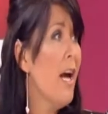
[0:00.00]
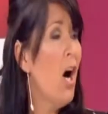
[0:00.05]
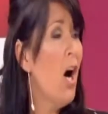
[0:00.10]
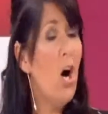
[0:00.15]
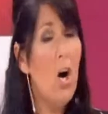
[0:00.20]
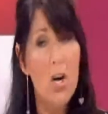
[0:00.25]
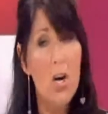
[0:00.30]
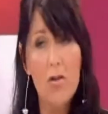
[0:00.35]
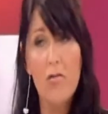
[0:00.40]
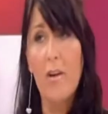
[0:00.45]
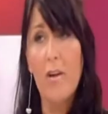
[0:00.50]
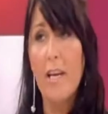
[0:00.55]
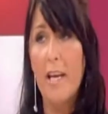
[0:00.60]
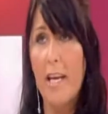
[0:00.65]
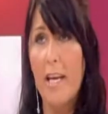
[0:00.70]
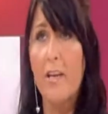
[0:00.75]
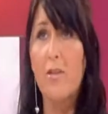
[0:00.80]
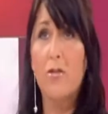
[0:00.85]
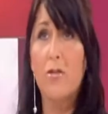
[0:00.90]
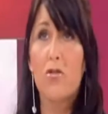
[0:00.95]
Hungry
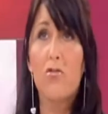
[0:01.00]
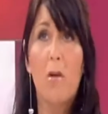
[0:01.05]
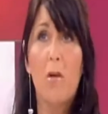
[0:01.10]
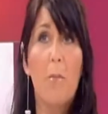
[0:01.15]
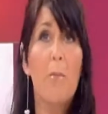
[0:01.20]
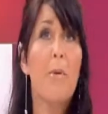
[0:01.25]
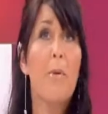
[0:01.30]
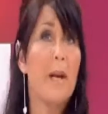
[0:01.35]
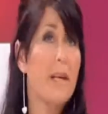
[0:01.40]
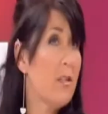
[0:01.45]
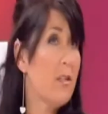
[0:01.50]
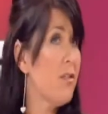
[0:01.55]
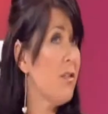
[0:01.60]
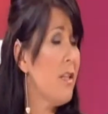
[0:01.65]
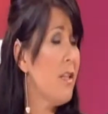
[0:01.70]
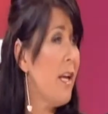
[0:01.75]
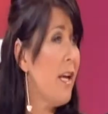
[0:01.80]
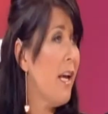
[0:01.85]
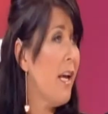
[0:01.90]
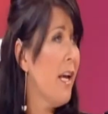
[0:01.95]
equals grumpy,
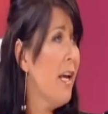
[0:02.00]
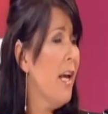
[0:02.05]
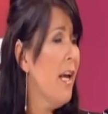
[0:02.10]
doesn't it?